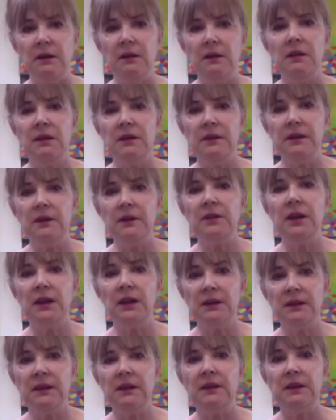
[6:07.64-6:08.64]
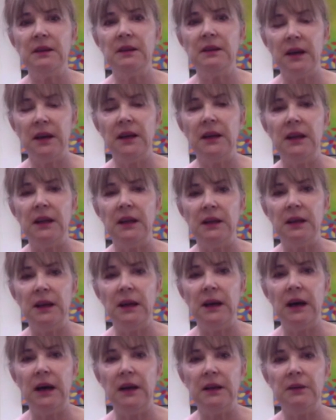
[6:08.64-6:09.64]
Until 1990,
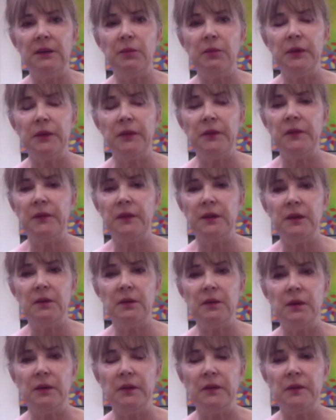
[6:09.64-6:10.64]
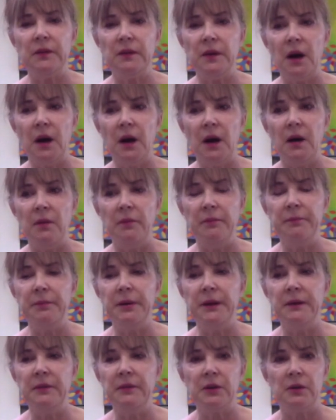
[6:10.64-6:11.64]
yeah, it was
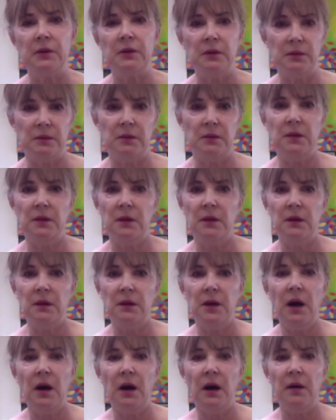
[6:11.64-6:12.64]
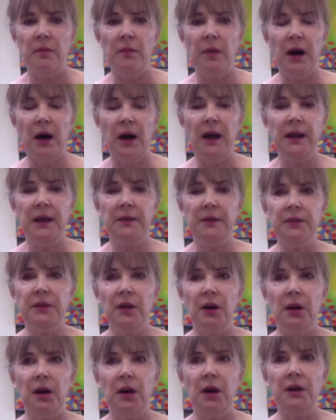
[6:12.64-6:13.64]
pivotal. I had
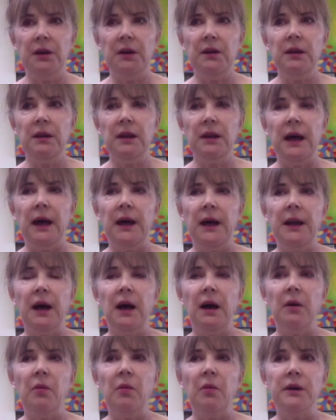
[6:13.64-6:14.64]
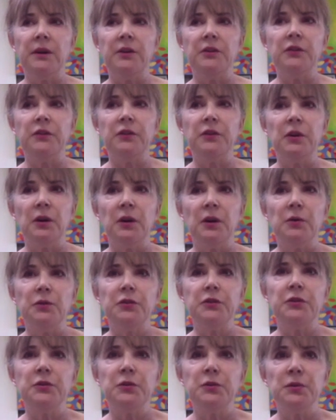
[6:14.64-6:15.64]
thought that I wanted to go
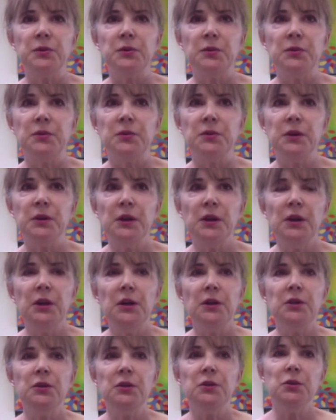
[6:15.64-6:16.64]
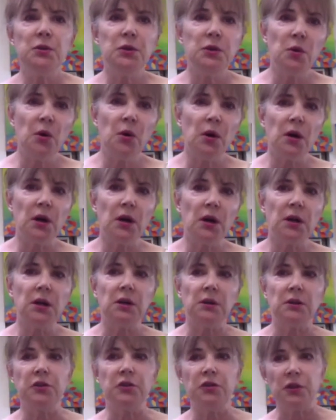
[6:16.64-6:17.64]
to New York
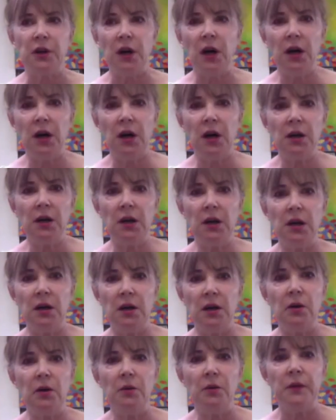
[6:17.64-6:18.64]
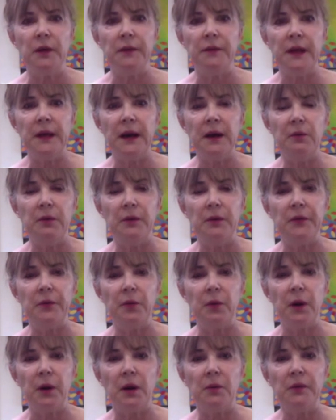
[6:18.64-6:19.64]
or Chicago, that was
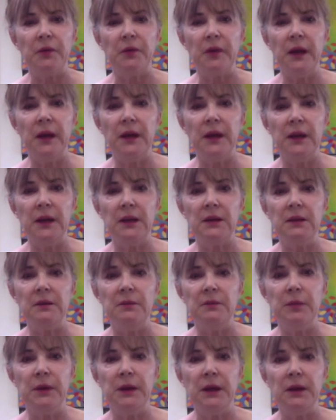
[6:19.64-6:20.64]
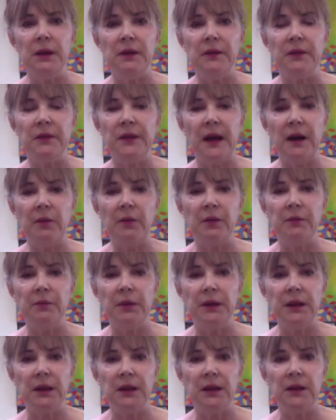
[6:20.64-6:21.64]
where I was headed, because that would
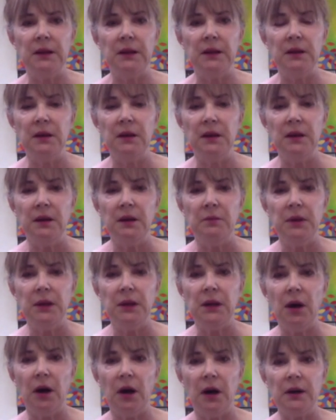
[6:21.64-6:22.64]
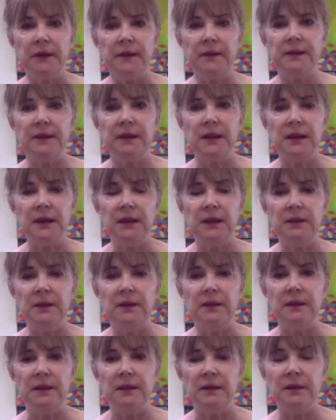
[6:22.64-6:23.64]
be big art
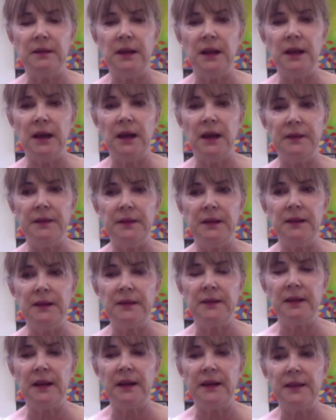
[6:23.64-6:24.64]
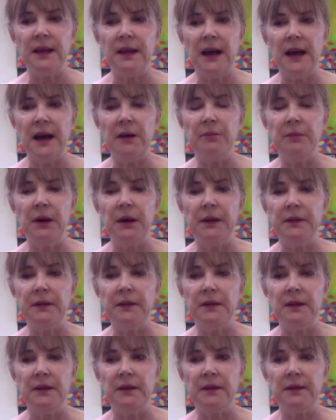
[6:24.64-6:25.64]
scenes and things like that. But
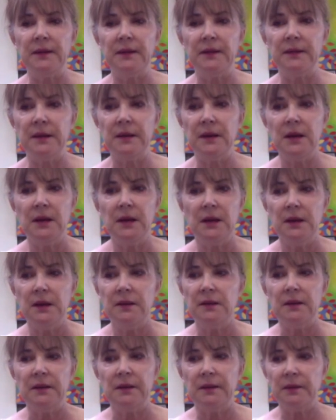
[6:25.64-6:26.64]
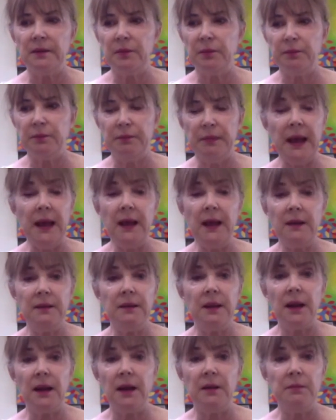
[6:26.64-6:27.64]
this man
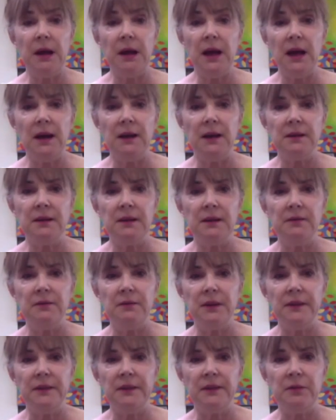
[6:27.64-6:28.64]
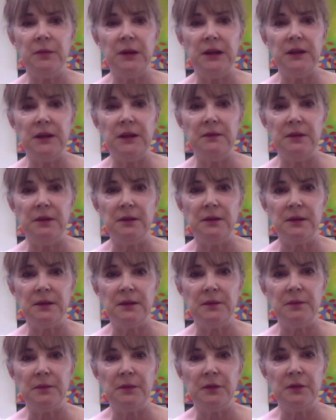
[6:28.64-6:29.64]
that I met convinced me to
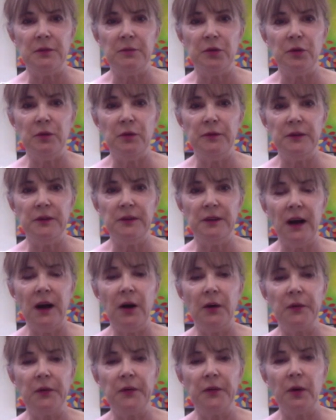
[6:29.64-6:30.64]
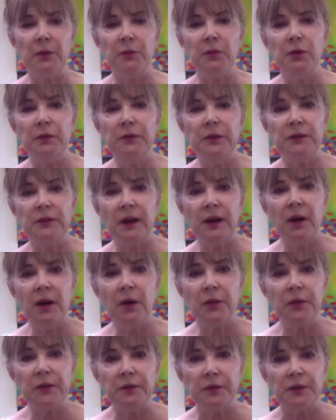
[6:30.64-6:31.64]
move to Taos. So I moved to
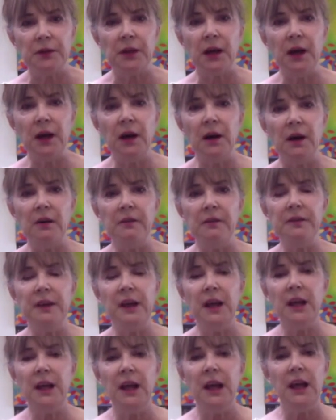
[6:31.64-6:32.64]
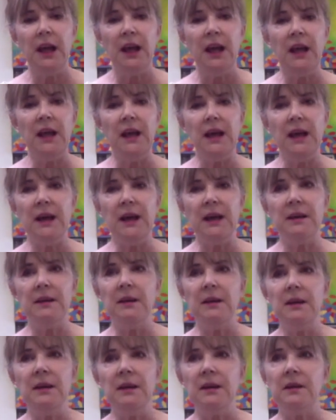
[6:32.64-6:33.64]
Taos for love,
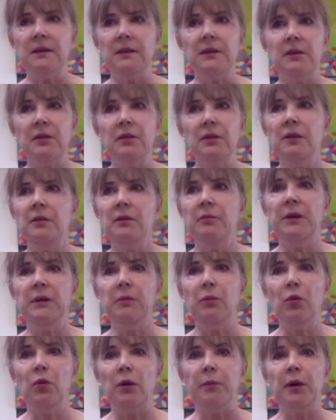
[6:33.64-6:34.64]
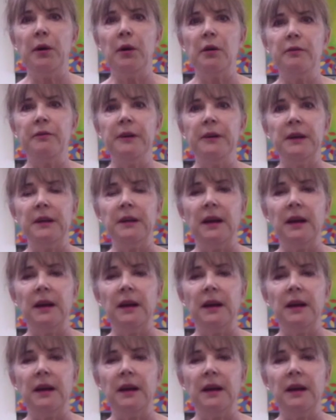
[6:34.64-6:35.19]
and it couldn't have been more perfect.